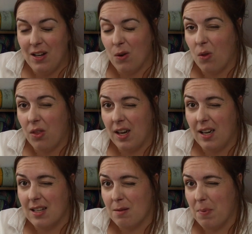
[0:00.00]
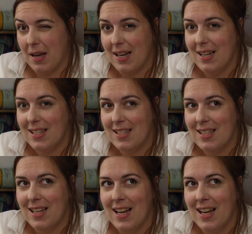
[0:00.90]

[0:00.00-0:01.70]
you think is best,